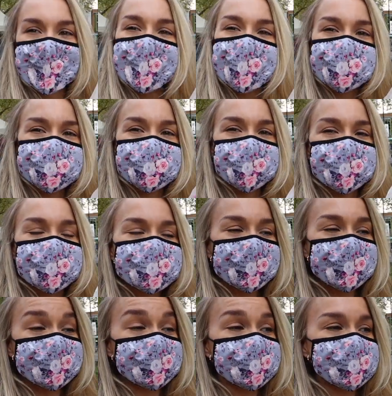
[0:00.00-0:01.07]
I have to be honest,
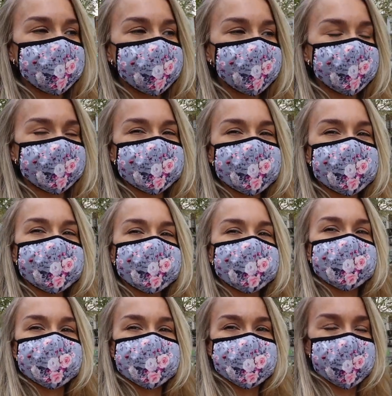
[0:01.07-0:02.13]
I did pay, I think,
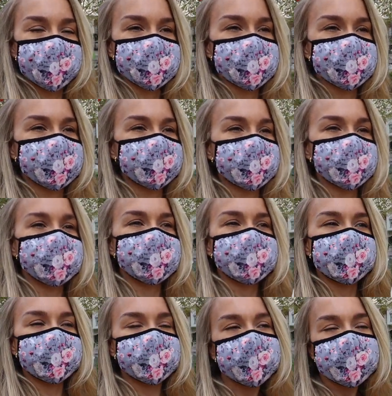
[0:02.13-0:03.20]
£50 for this, which
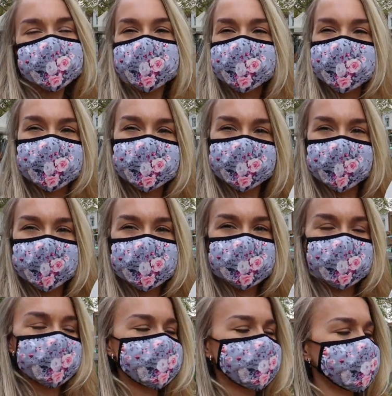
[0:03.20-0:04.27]
at first you think is very
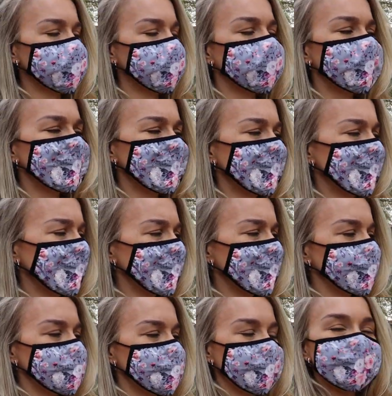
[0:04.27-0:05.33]
expensive, but
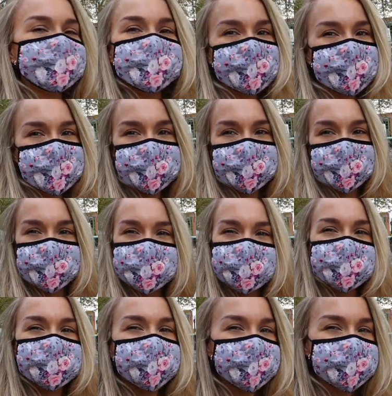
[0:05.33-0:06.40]
to be honest, if they were fresh,
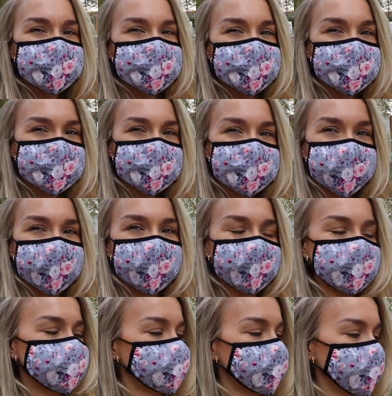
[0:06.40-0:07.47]
you probably would be
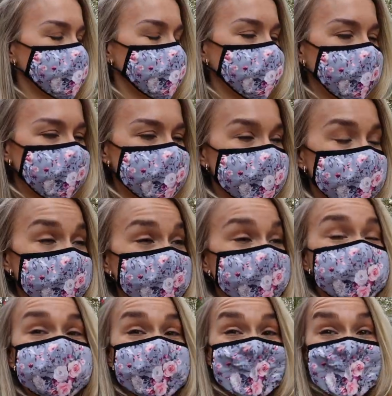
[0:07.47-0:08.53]
paying the same price,
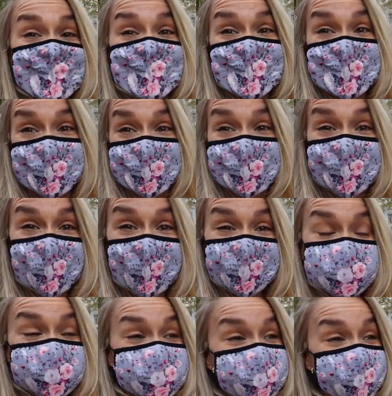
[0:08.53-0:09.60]
and they're gonna
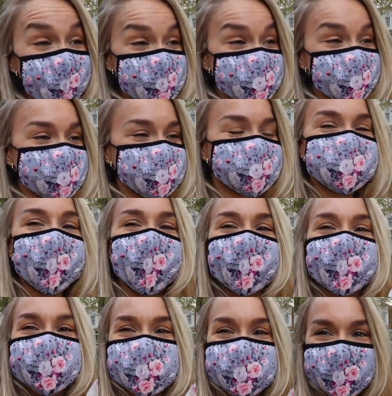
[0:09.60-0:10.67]
last forever, which I
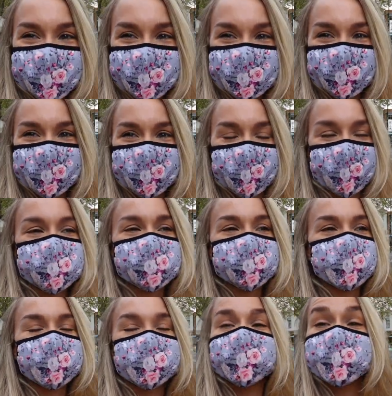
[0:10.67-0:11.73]
really, really love. So
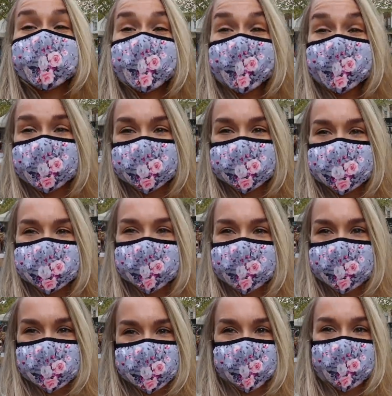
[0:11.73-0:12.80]
I'll put the link to the
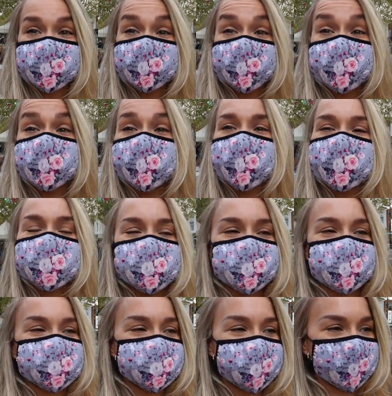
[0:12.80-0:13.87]
shop for you guys down below so
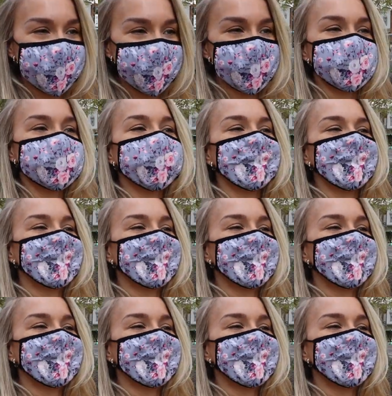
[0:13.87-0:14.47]
you can check it out.